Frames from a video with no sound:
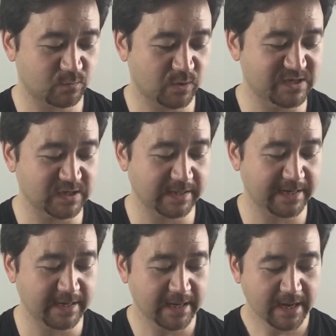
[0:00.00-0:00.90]

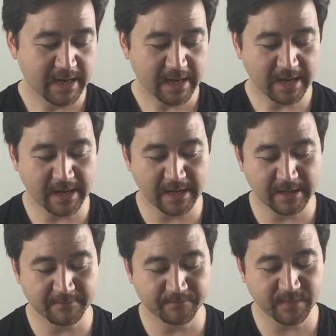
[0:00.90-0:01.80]
recently.
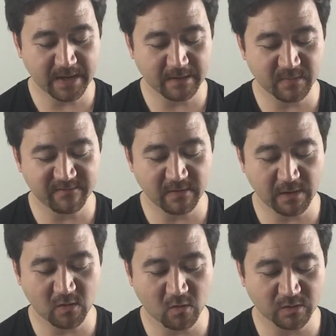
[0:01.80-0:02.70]
And be
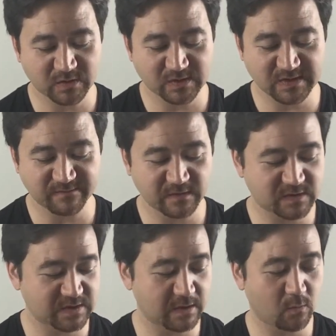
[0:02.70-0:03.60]
very cautious if you
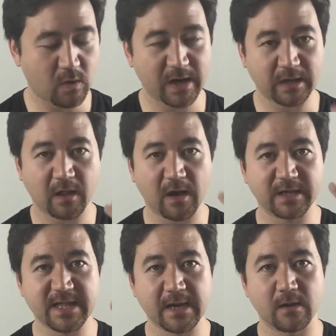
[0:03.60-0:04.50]
see a white
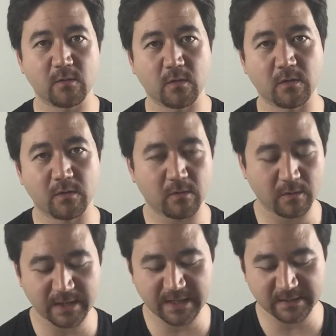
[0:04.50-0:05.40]
line there
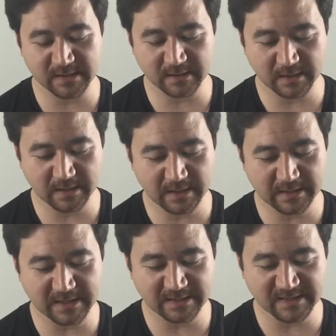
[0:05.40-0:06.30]
or any
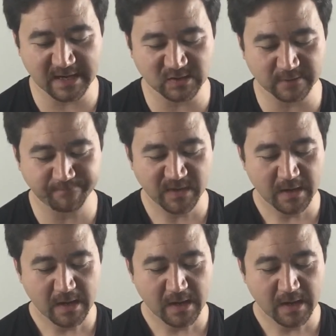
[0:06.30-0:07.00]
indentation.